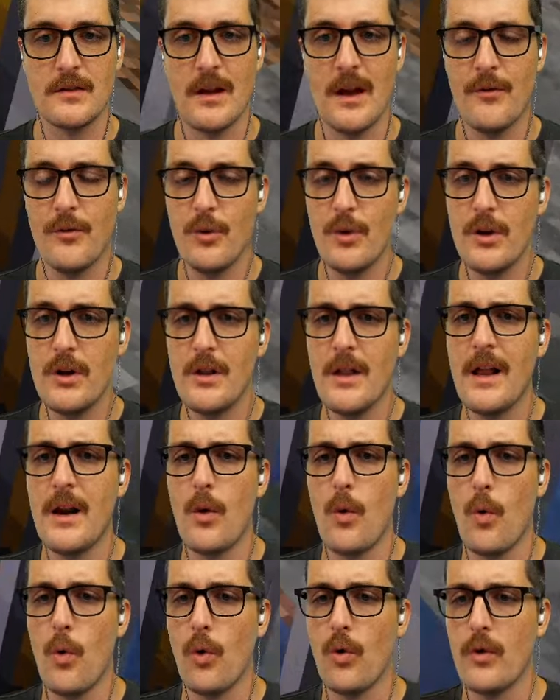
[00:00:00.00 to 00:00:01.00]
I've looted a lot of
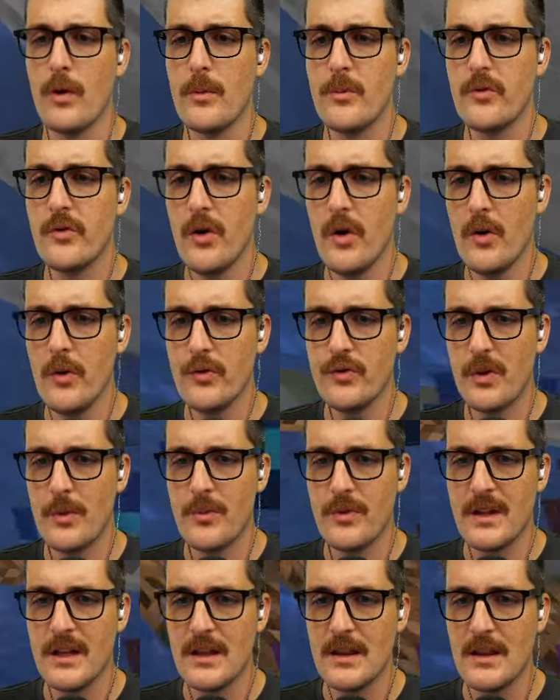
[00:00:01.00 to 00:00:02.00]
ore rooms, though, so I'm
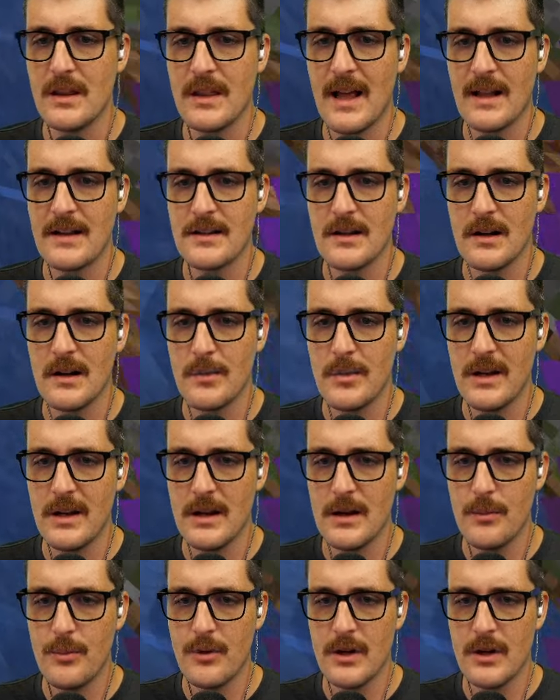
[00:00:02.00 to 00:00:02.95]
thinking that that's going to be pretty